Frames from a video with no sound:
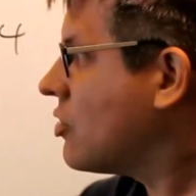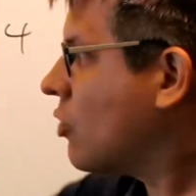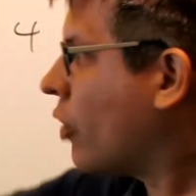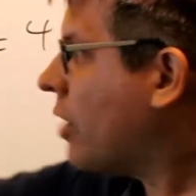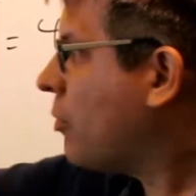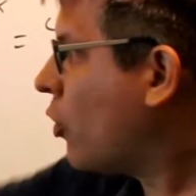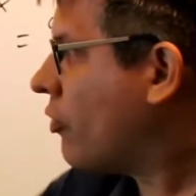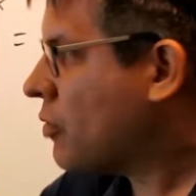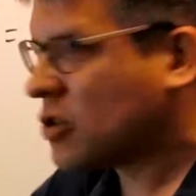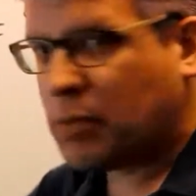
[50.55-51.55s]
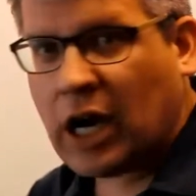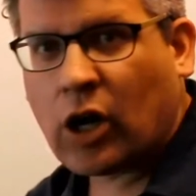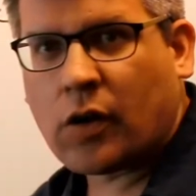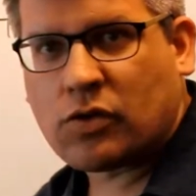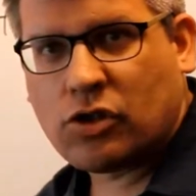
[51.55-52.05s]
So write both of them as a
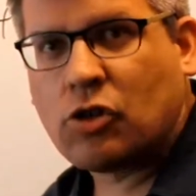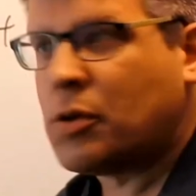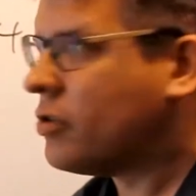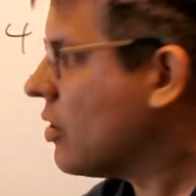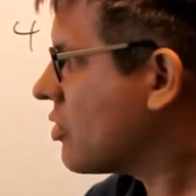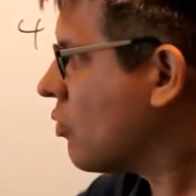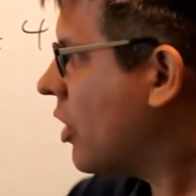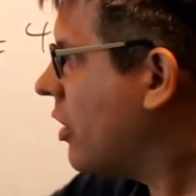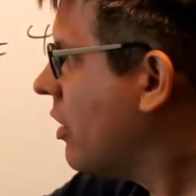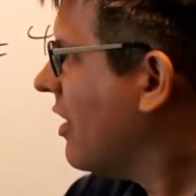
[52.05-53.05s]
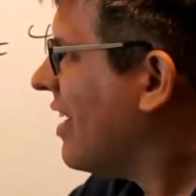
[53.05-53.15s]
power of two. But this one,